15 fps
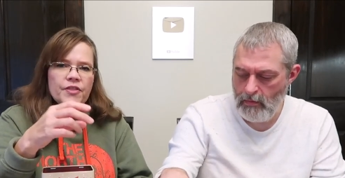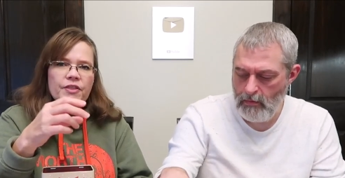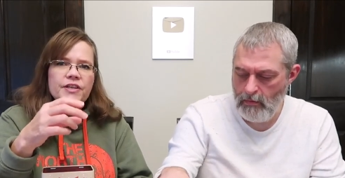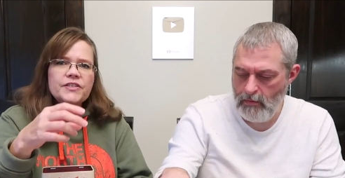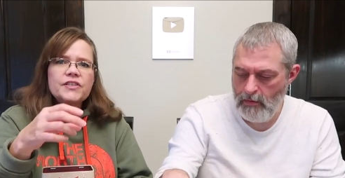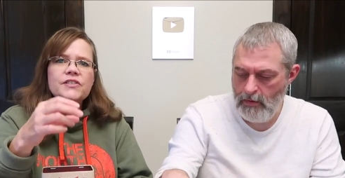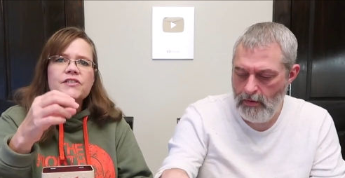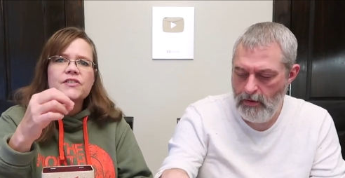
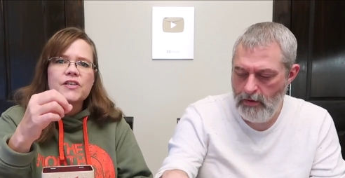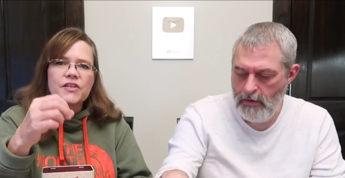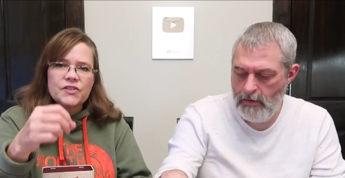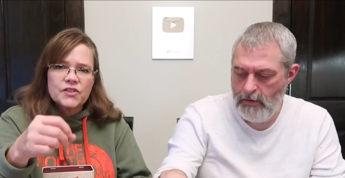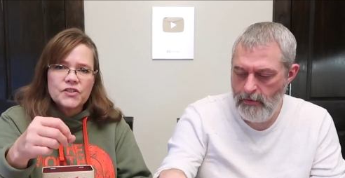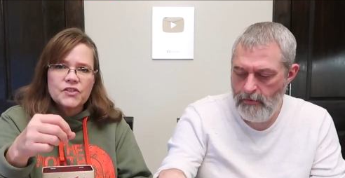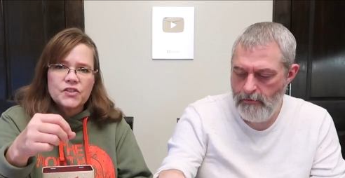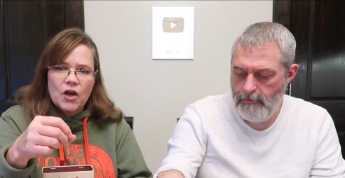Speaker 1: this is
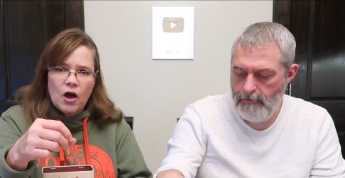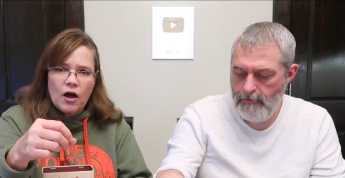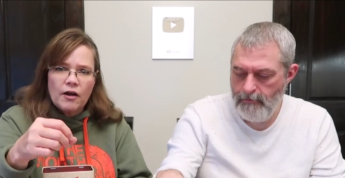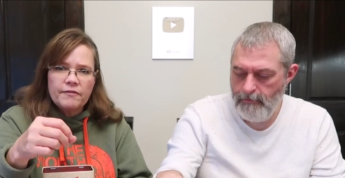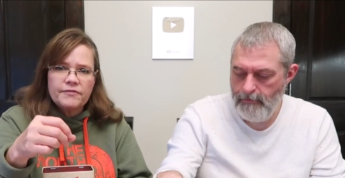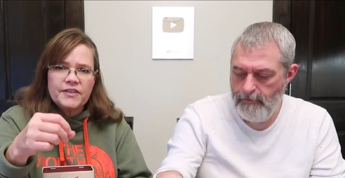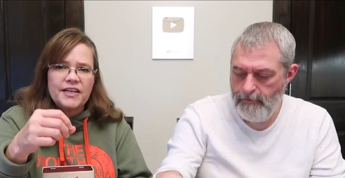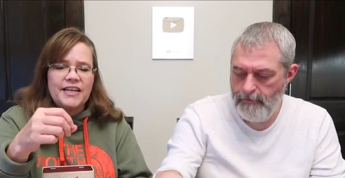
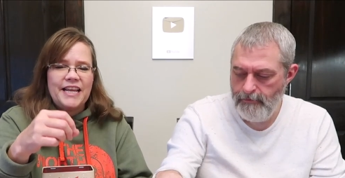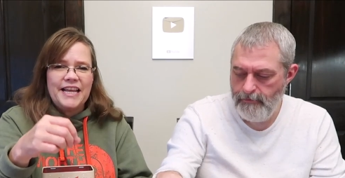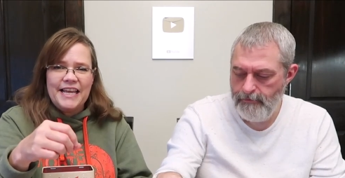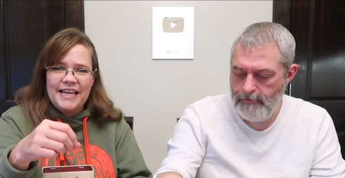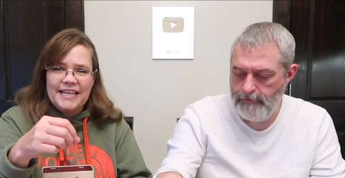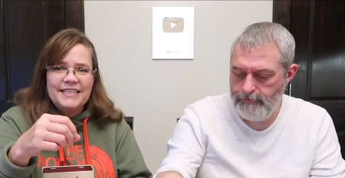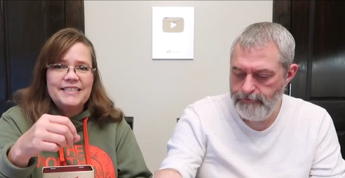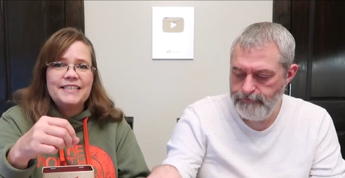soft and
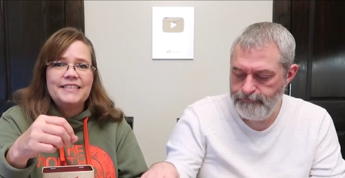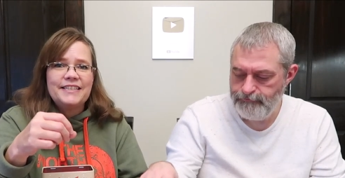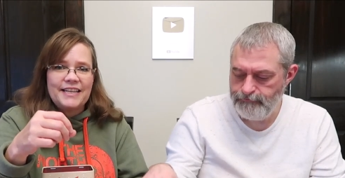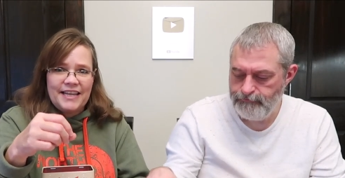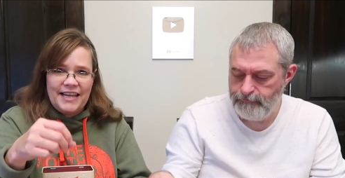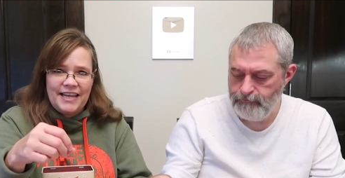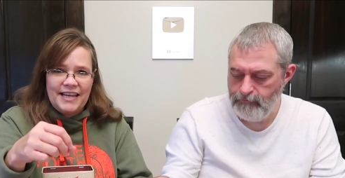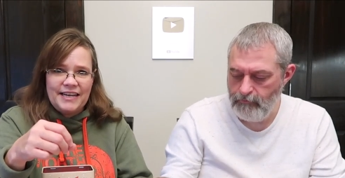easy to
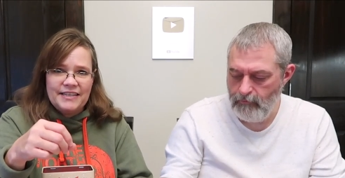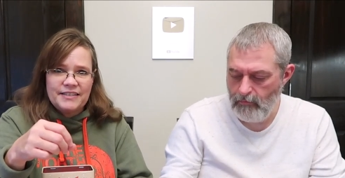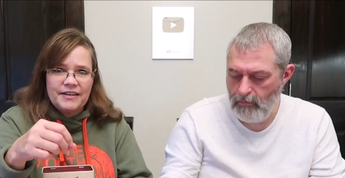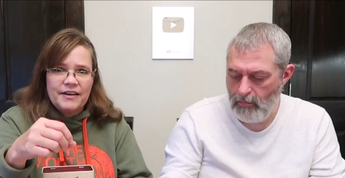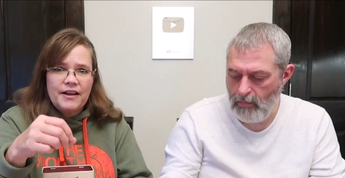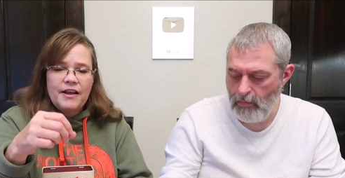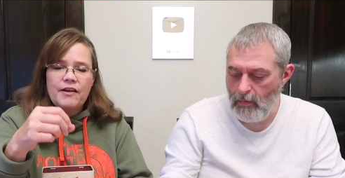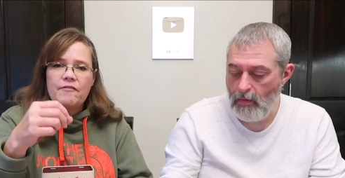eat.
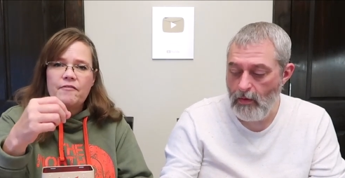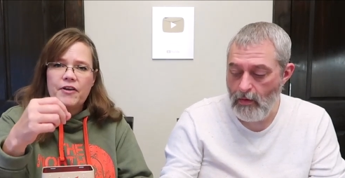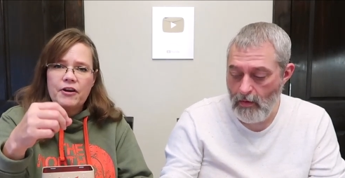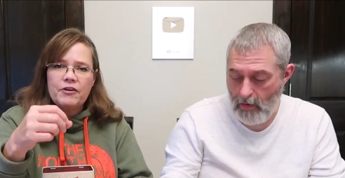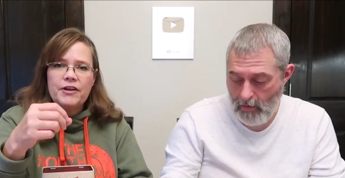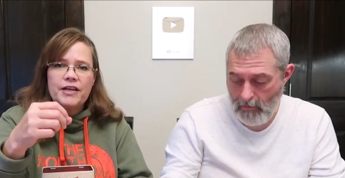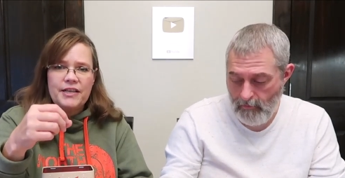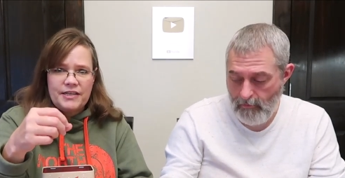
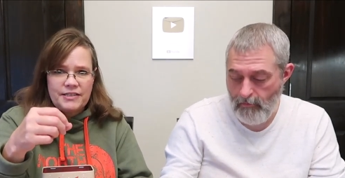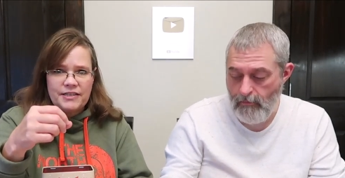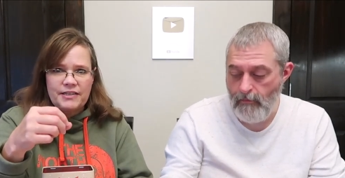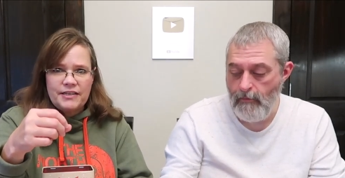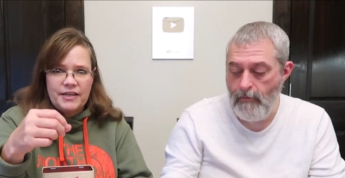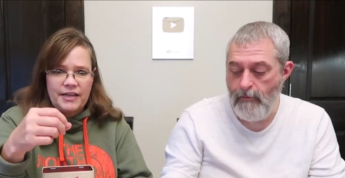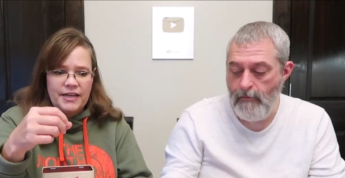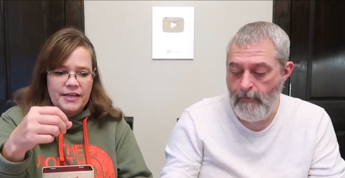Very easy
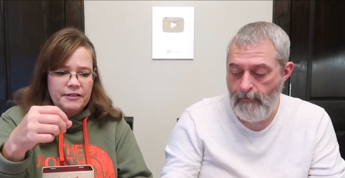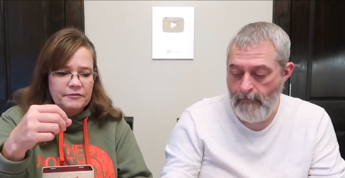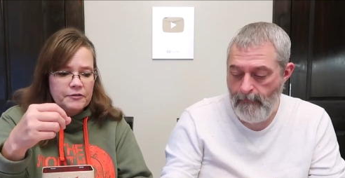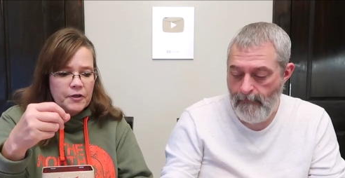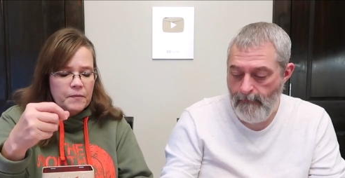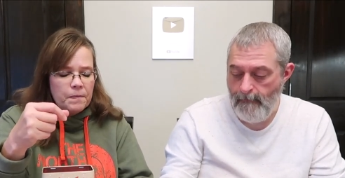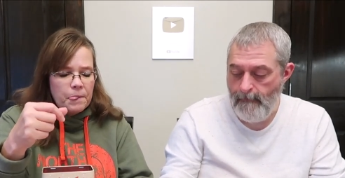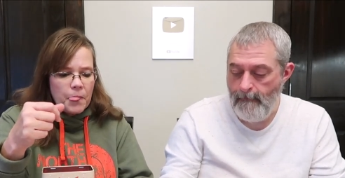to eat.
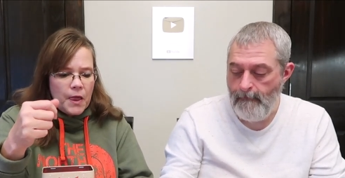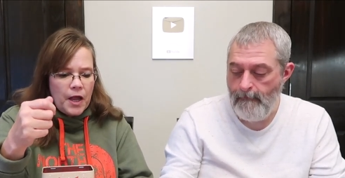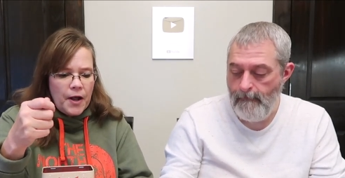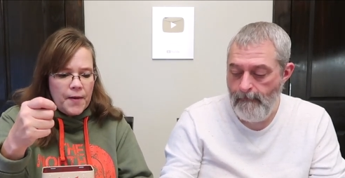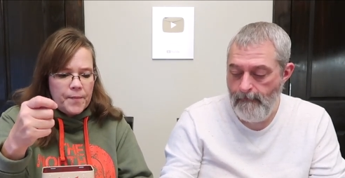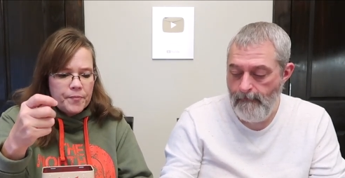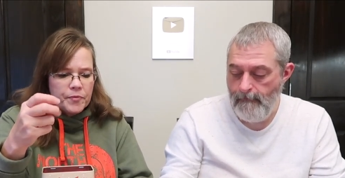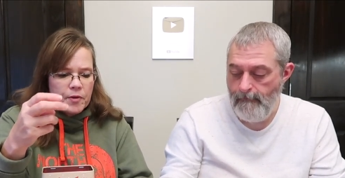
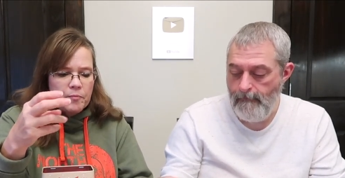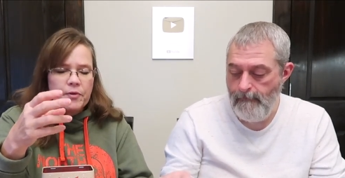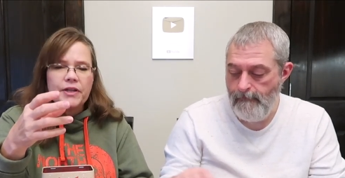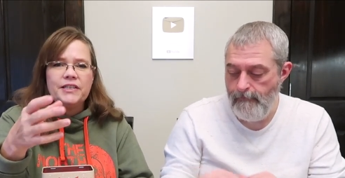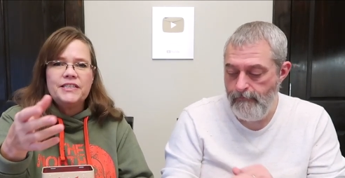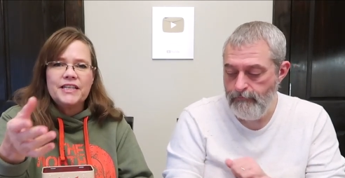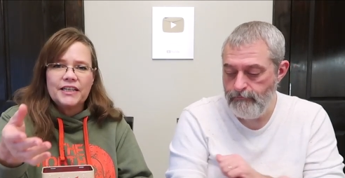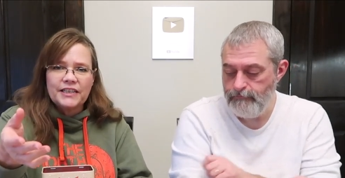Um,
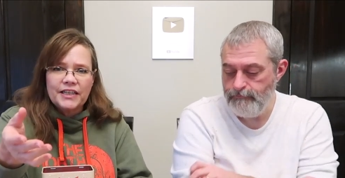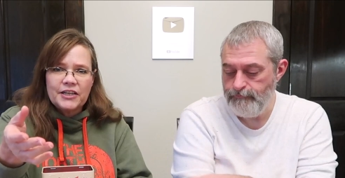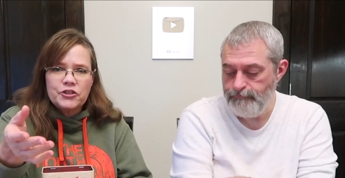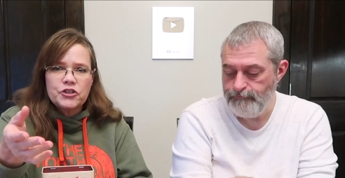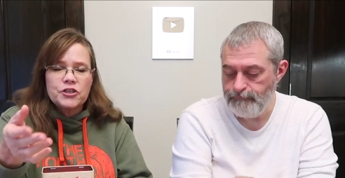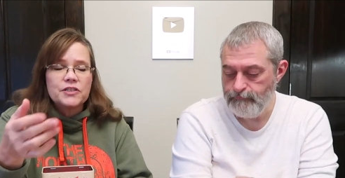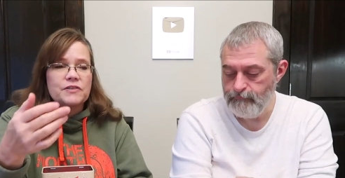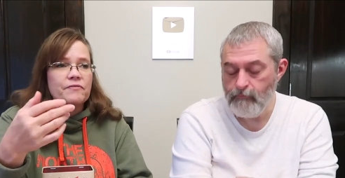but
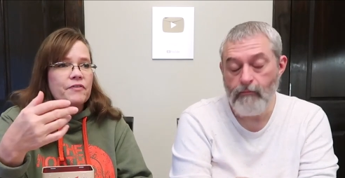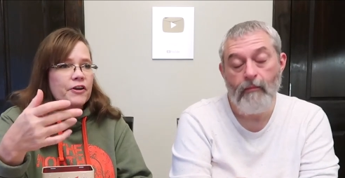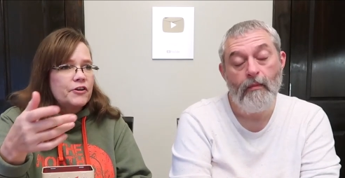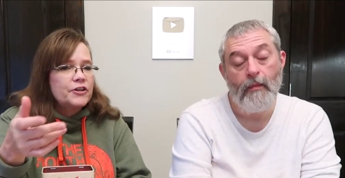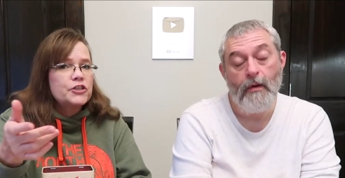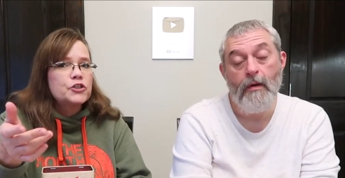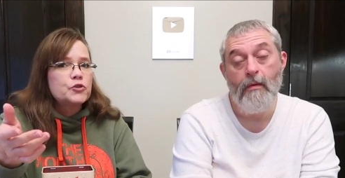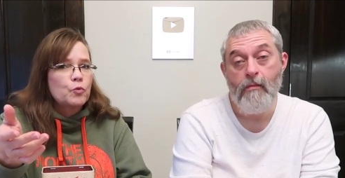delicious.
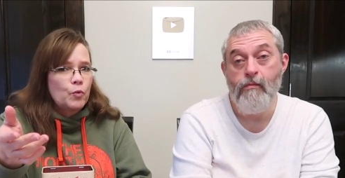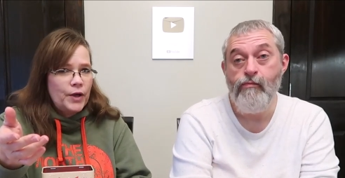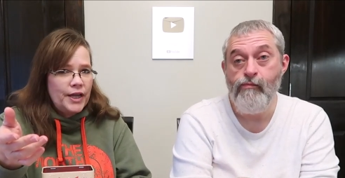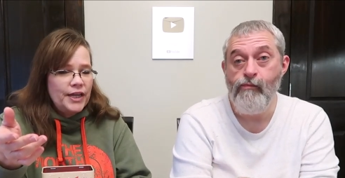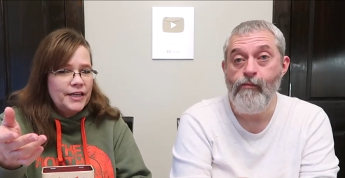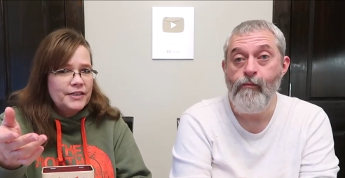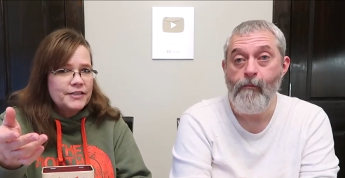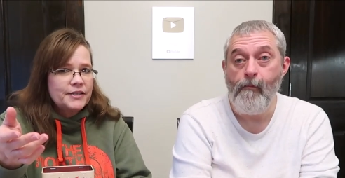Very
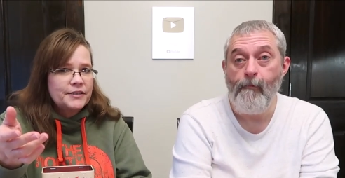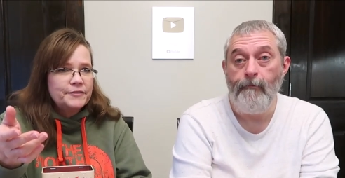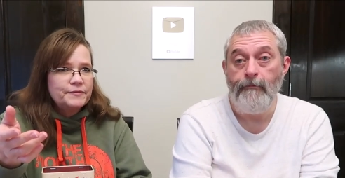sweet